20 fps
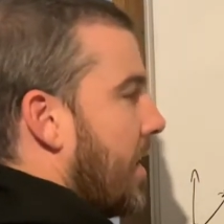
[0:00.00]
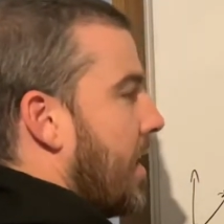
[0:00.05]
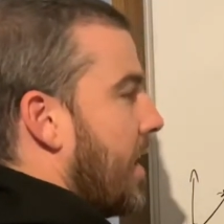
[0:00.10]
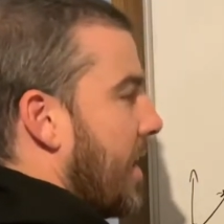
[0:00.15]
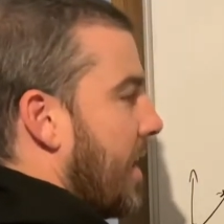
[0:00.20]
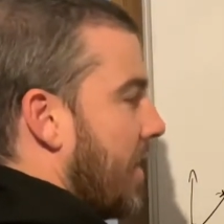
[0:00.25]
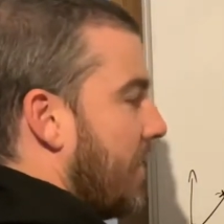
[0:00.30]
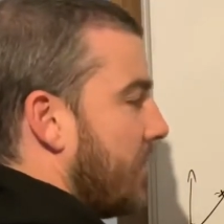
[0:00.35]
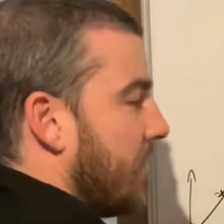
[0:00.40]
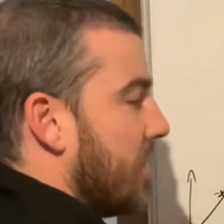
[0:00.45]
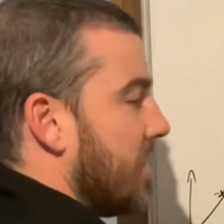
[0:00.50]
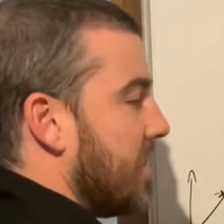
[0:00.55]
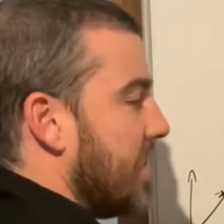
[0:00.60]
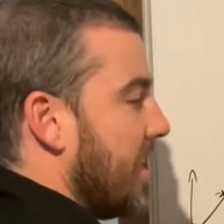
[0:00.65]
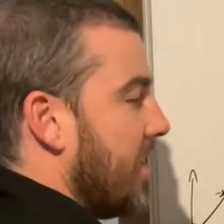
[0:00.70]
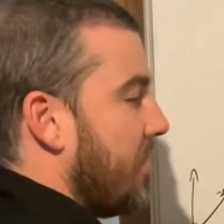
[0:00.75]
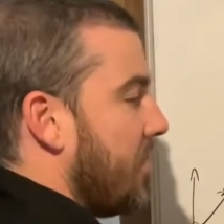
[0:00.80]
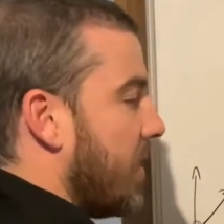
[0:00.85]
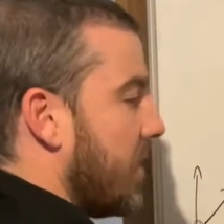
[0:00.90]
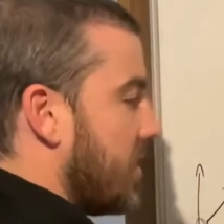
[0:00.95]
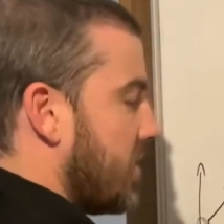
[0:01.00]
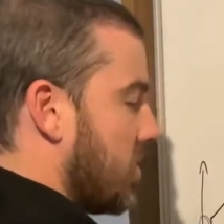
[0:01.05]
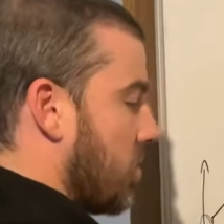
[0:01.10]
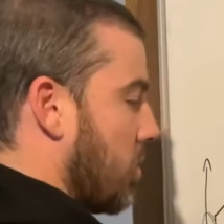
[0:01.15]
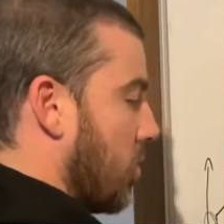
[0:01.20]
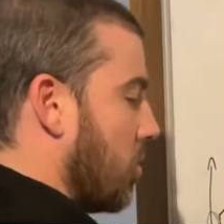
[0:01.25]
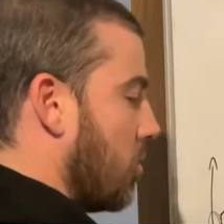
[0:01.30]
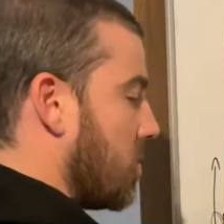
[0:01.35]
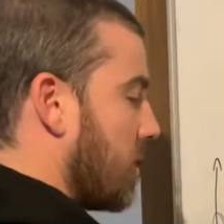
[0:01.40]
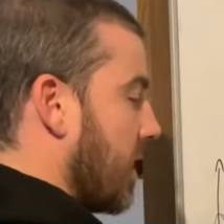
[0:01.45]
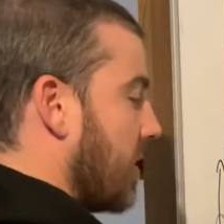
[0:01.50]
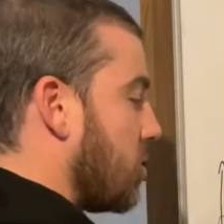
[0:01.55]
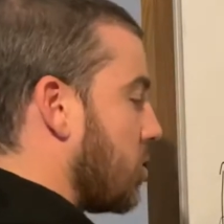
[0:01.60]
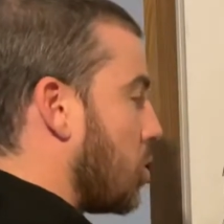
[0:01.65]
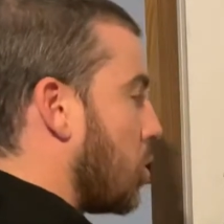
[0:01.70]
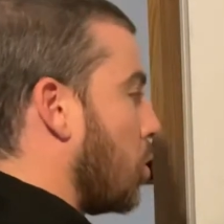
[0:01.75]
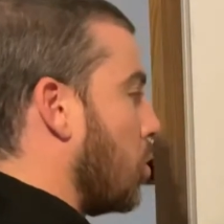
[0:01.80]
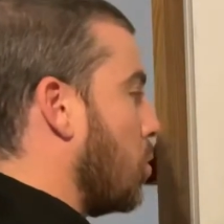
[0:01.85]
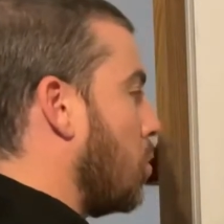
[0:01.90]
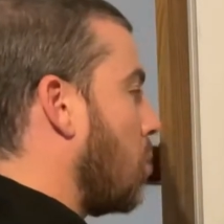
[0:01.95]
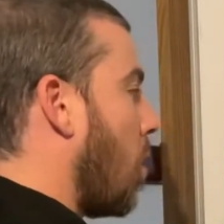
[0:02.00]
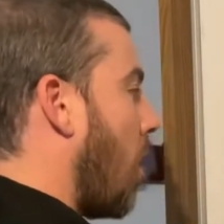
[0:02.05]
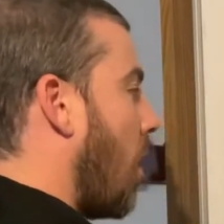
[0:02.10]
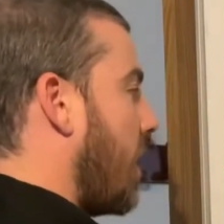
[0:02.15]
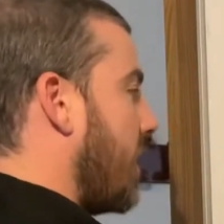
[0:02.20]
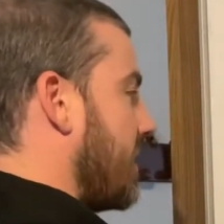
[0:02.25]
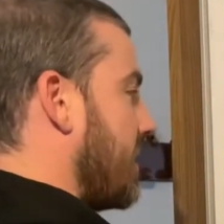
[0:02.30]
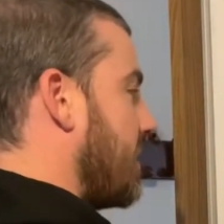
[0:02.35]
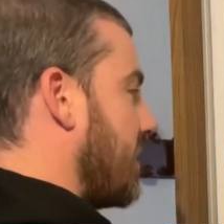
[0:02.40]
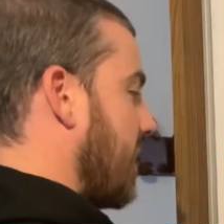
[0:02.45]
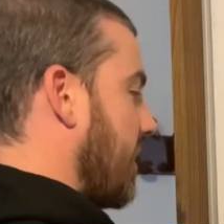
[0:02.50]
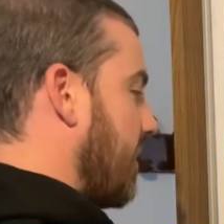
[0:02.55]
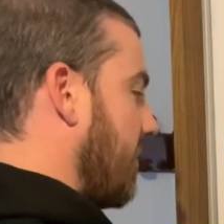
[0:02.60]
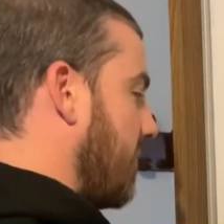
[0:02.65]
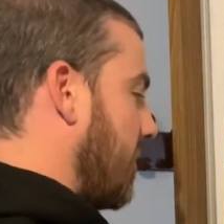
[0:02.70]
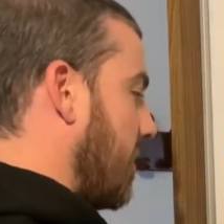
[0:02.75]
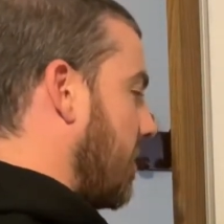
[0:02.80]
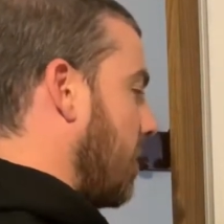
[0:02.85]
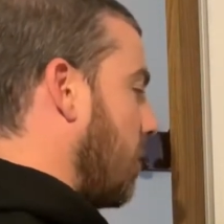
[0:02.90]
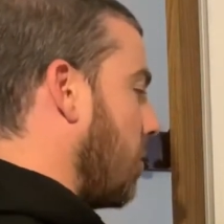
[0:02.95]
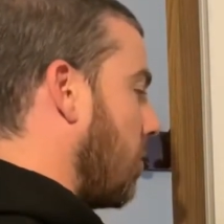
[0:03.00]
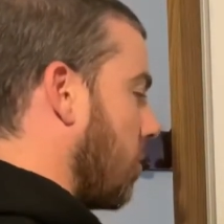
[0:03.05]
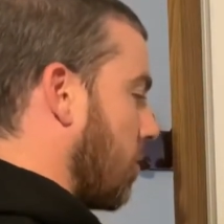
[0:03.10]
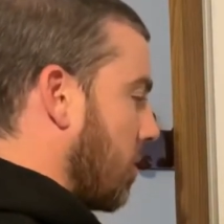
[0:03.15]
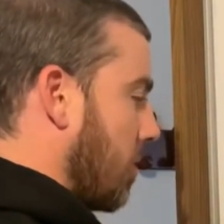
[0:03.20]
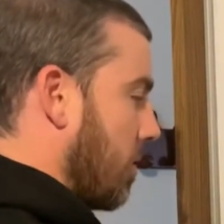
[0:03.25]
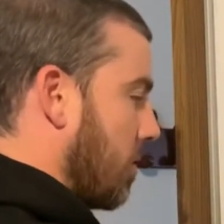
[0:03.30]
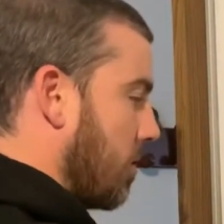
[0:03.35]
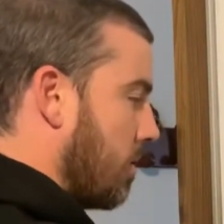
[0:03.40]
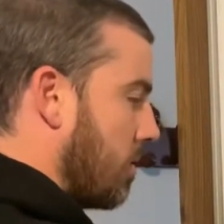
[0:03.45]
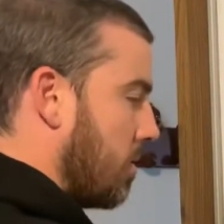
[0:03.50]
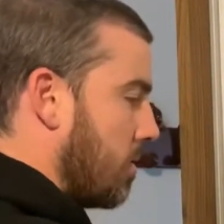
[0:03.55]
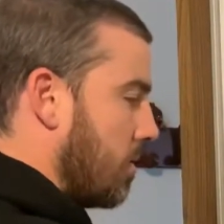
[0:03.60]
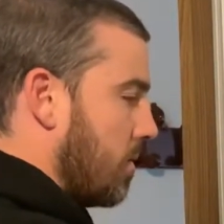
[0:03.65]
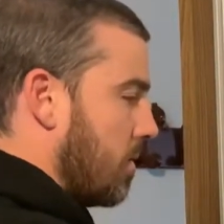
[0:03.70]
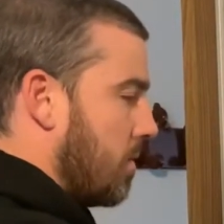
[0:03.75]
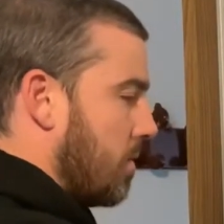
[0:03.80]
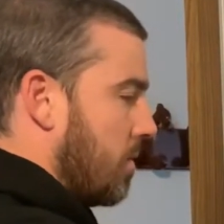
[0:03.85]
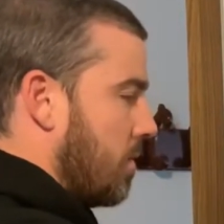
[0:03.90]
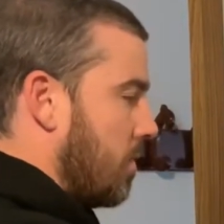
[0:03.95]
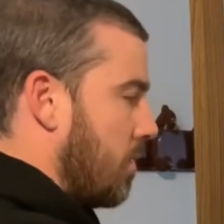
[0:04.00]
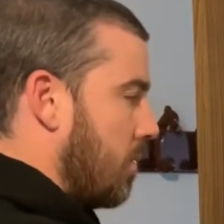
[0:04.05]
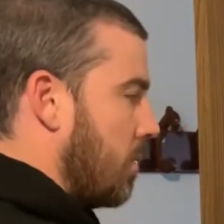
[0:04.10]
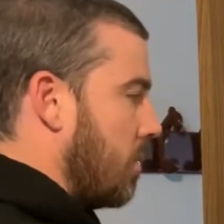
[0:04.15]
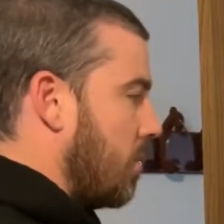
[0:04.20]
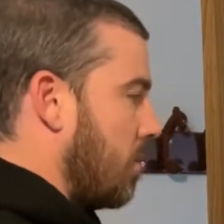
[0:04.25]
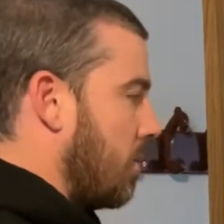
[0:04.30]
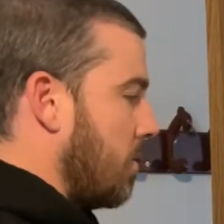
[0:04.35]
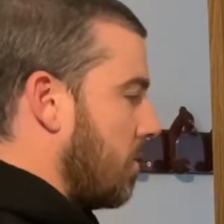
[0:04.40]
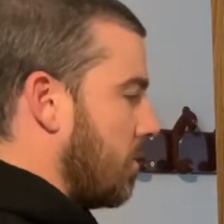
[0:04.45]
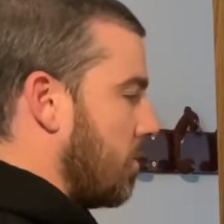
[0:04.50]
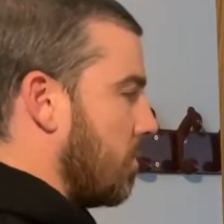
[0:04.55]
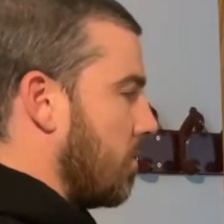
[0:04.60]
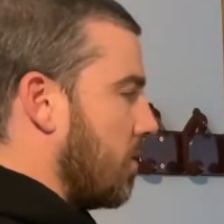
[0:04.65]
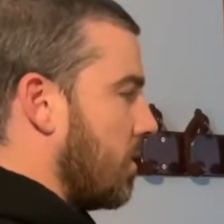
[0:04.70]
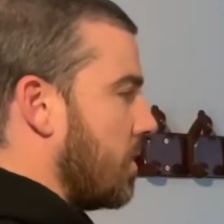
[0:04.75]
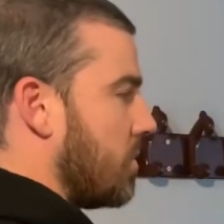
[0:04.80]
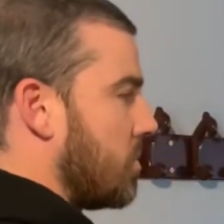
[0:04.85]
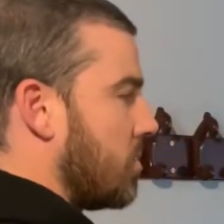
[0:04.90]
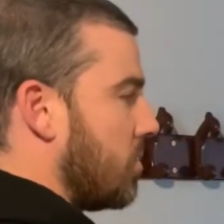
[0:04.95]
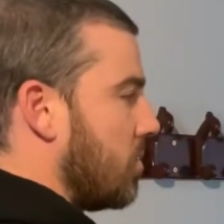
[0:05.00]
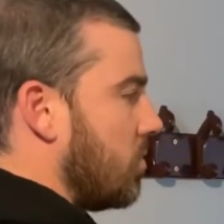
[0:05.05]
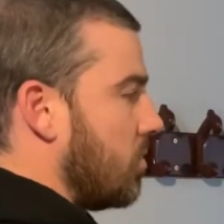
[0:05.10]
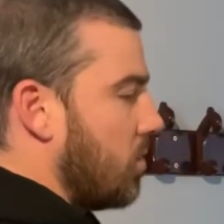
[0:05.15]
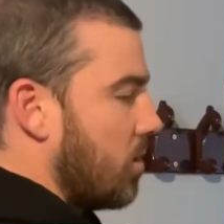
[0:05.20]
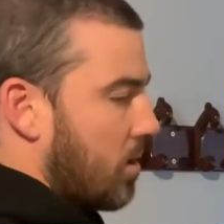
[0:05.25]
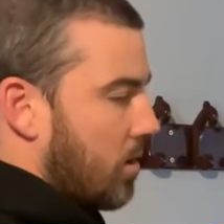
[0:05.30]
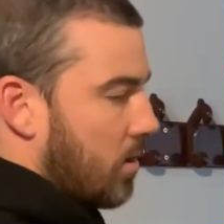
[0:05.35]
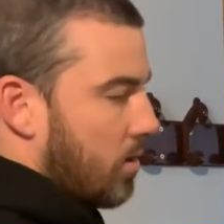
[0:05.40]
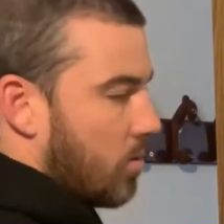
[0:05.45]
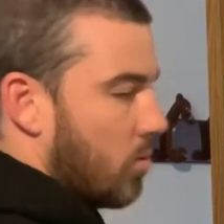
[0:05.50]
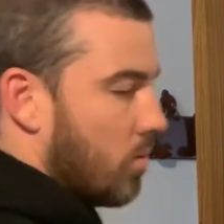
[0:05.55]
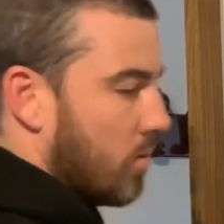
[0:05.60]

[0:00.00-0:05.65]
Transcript: if the defense goes a too high safety look. All right, so you can ignore